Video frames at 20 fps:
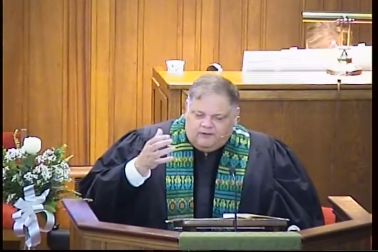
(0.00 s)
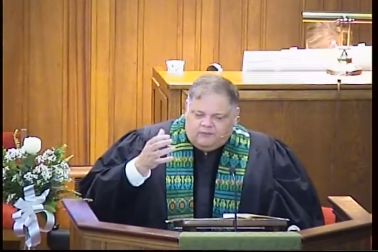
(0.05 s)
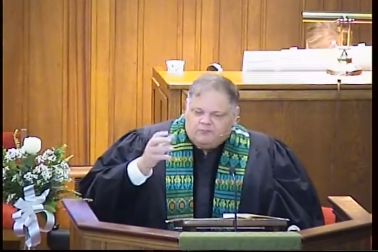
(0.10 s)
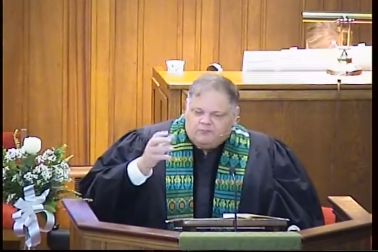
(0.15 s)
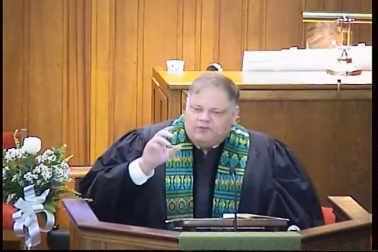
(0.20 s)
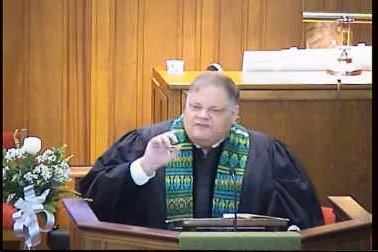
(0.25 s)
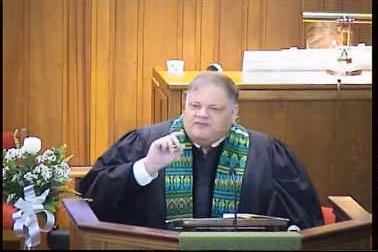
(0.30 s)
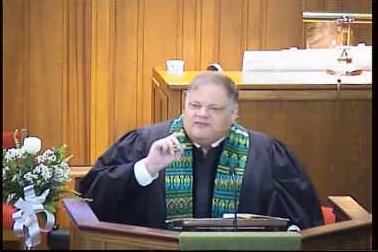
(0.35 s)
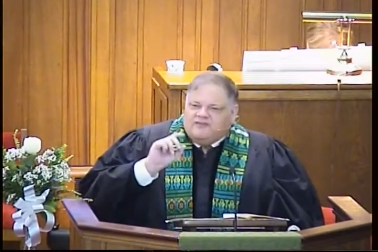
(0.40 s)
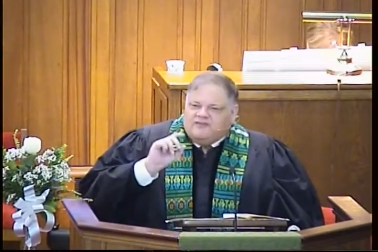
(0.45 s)

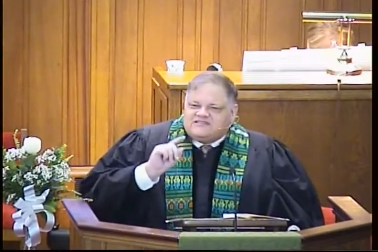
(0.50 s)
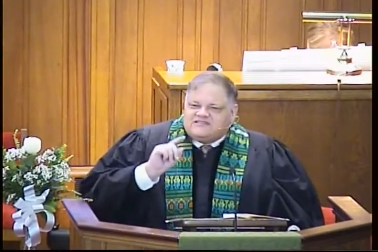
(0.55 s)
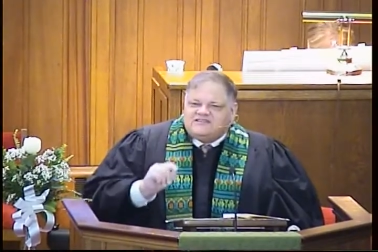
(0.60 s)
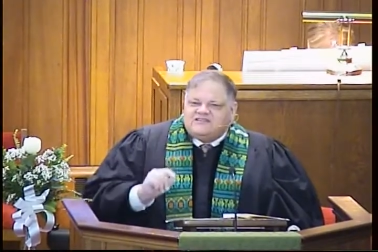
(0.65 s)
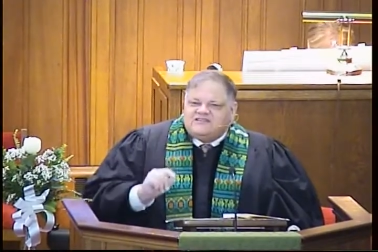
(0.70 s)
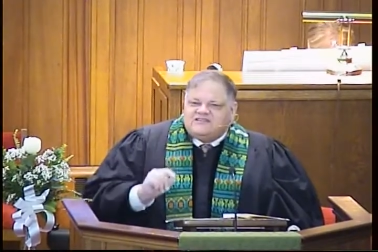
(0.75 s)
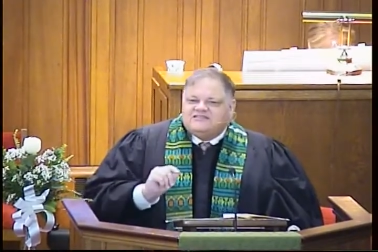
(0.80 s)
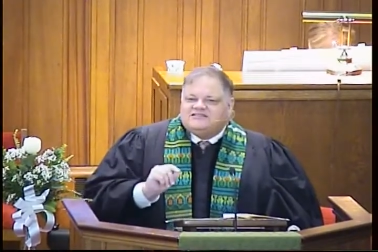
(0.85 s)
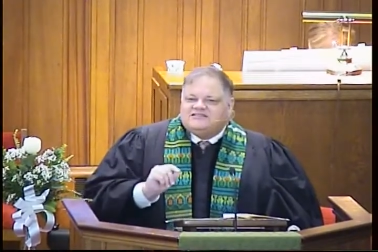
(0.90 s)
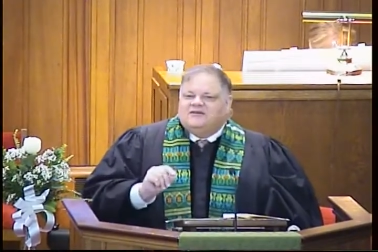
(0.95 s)
but they
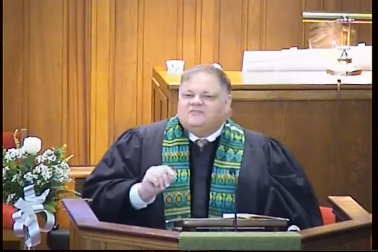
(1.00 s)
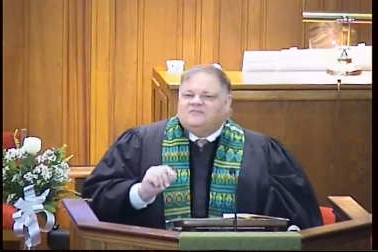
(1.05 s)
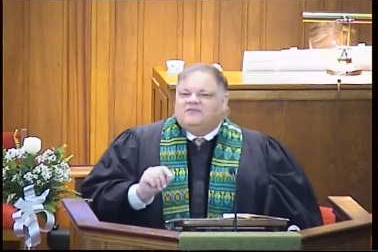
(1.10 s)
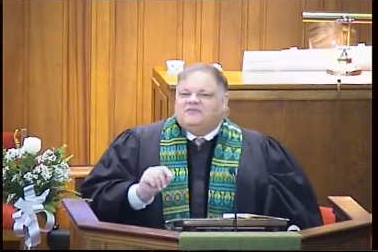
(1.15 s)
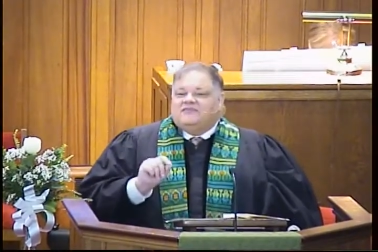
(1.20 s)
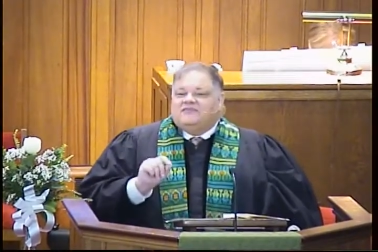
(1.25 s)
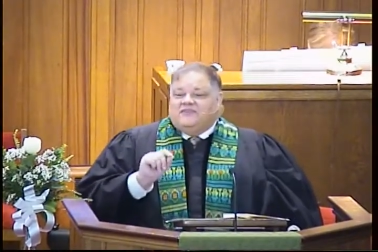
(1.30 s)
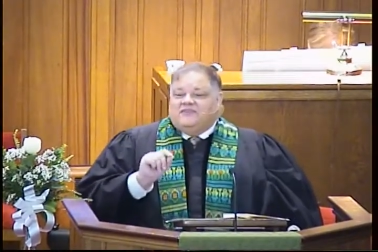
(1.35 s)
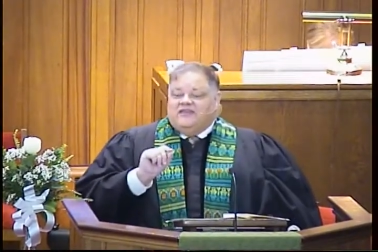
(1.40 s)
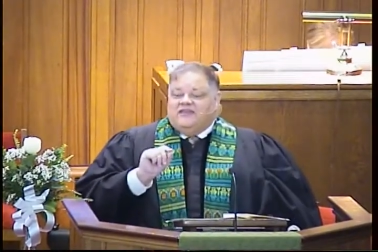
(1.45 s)
see
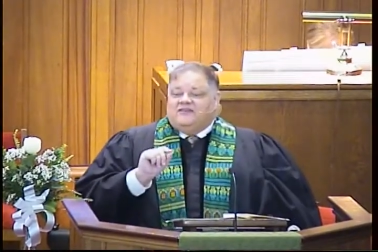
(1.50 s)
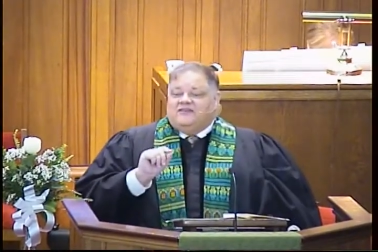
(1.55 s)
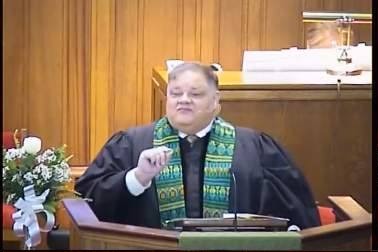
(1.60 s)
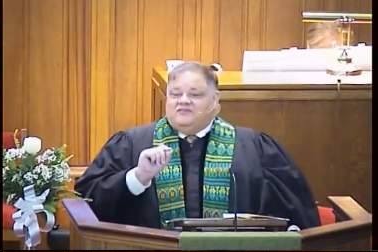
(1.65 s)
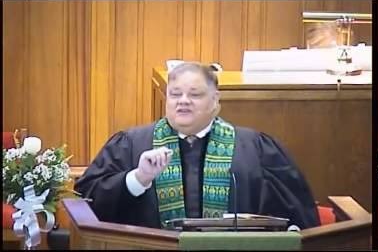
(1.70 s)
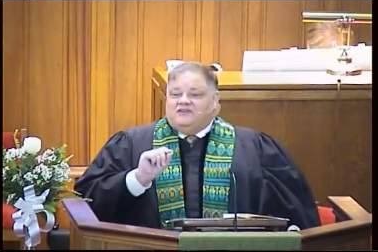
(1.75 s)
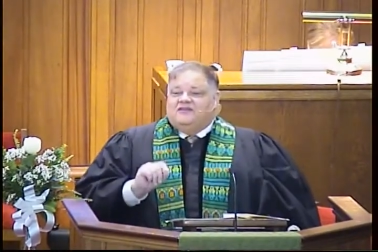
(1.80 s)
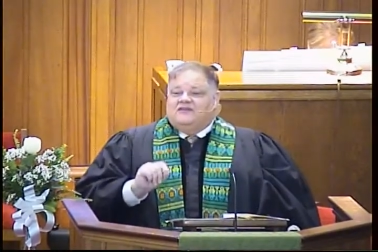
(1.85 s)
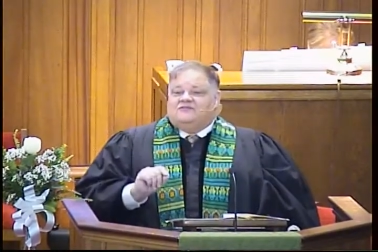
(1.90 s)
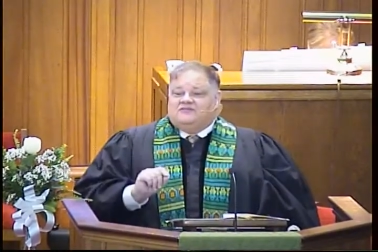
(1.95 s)
something they have
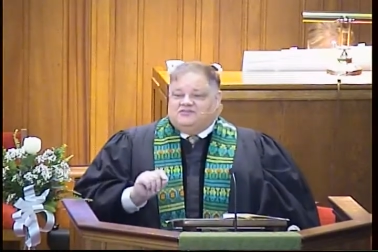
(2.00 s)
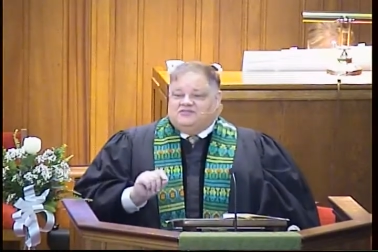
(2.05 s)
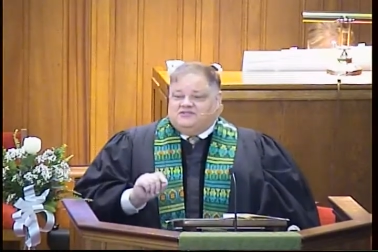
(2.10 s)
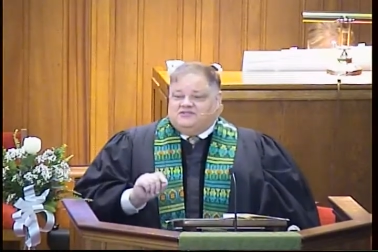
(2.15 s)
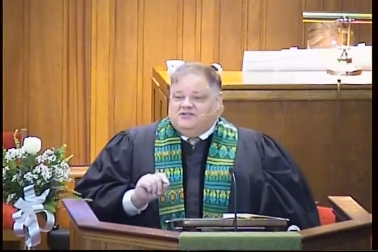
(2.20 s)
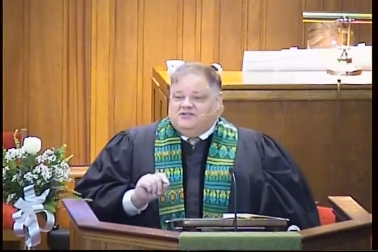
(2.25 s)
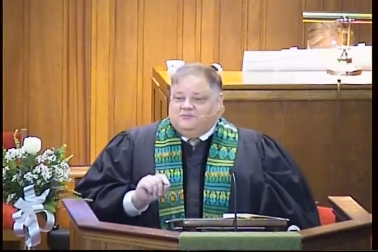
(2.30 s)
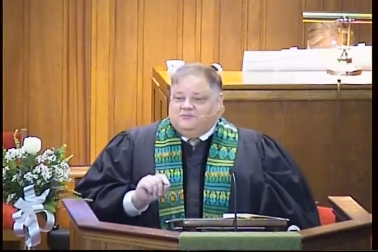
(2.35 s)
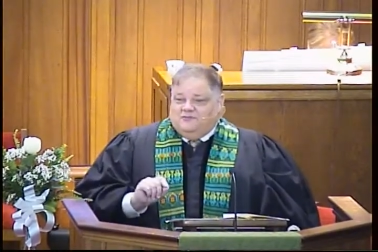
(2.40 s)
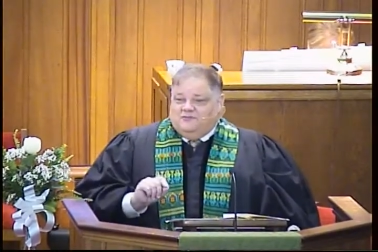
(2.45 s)
never
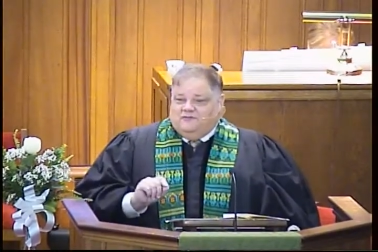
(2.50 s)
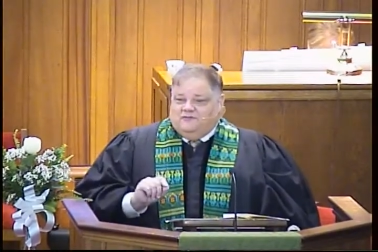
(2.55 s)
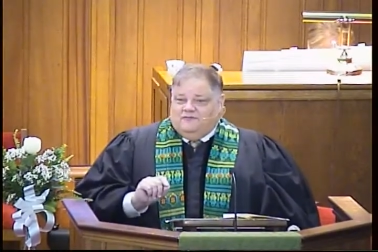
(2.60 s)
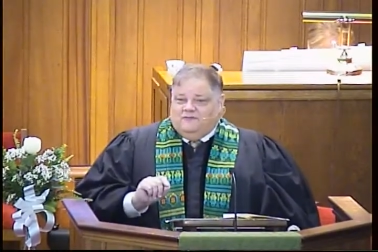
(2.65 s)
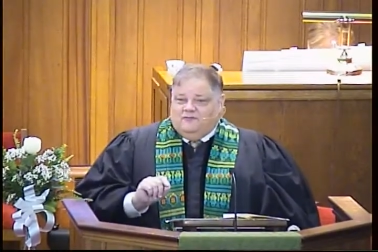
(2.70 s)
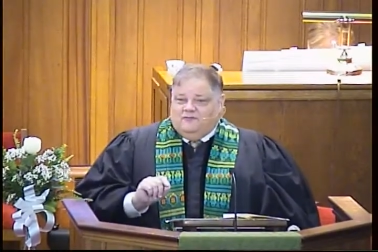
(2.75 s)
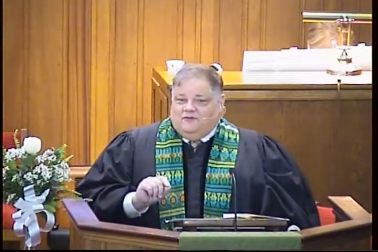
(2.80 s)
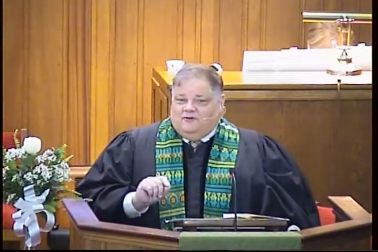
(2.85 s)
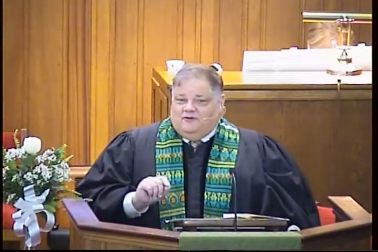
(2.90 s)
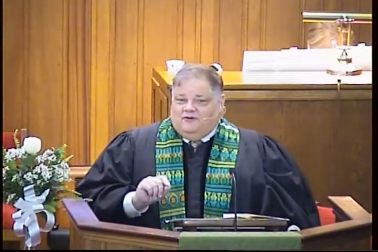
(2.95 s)
seen
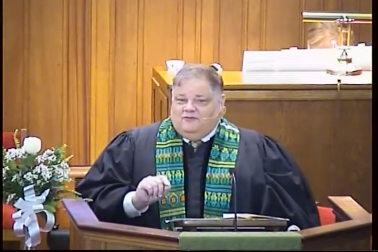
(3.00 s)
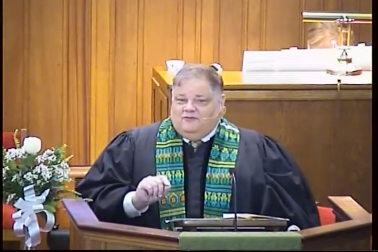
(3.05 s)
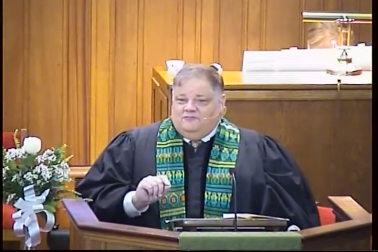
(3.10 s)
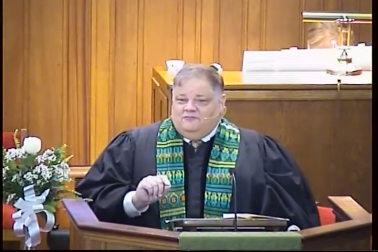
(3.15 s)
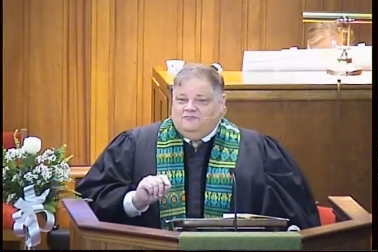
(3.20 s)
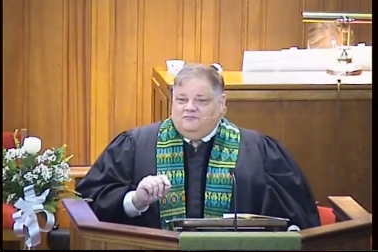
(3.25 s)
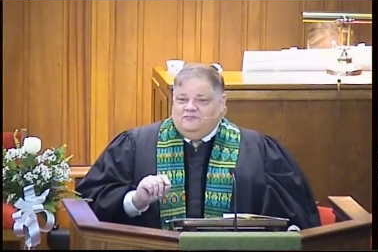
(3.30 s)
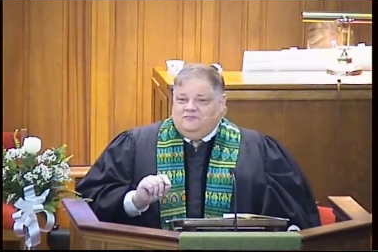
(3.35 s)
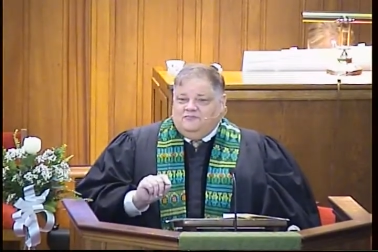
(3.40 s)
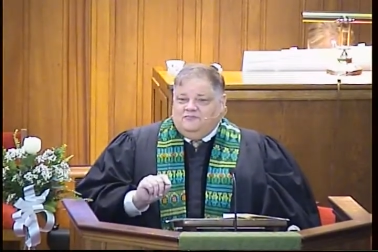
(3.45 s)
before,
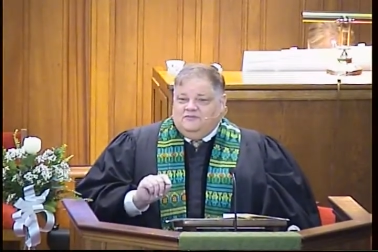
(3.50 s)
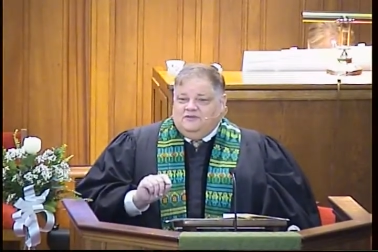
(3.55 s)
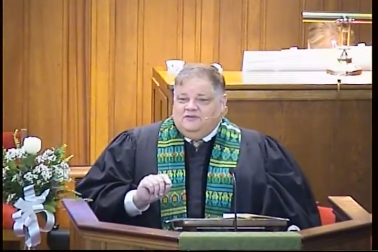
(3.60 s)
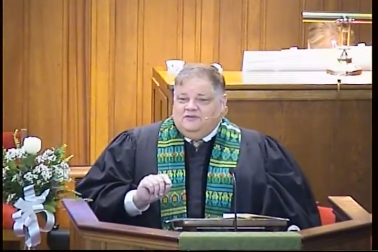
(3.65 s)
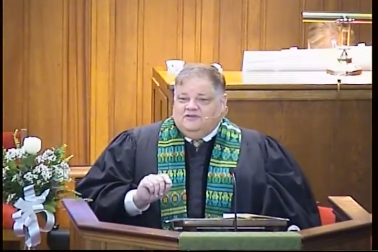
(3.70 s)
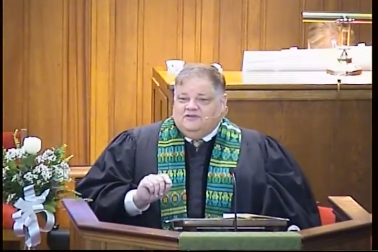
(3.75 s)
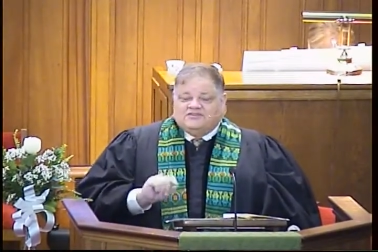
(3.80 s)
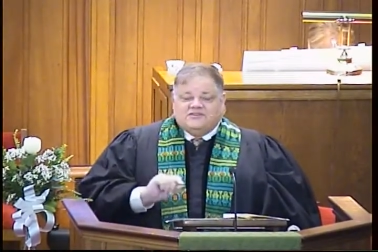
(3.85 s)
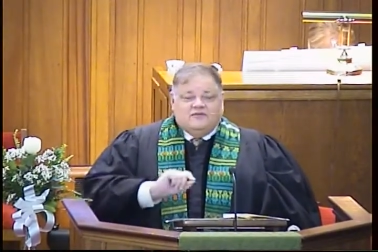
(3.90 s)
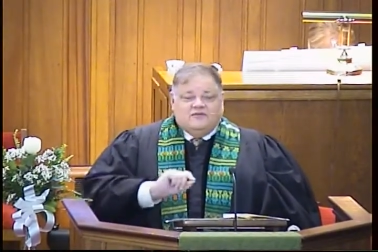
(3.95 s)

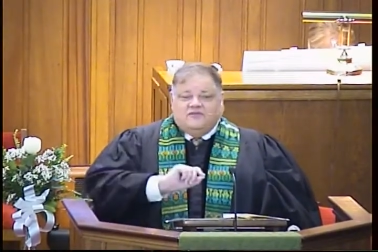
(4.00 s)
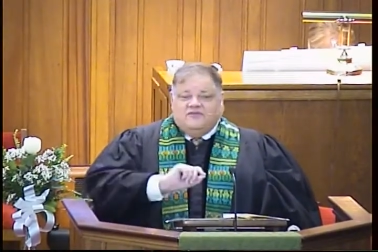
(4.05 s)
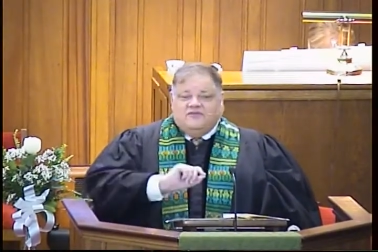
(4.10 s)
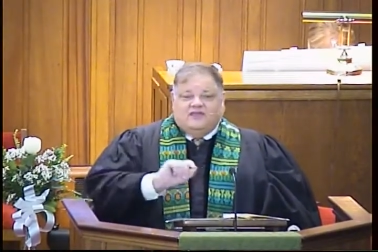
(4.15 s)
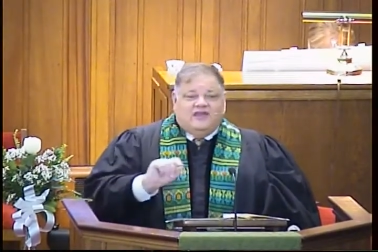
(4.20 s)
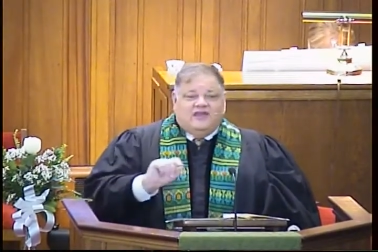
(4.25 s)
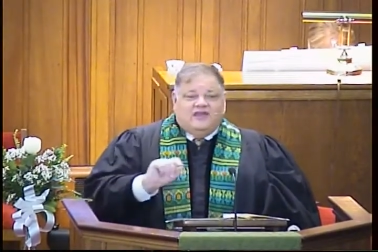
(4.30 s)
something that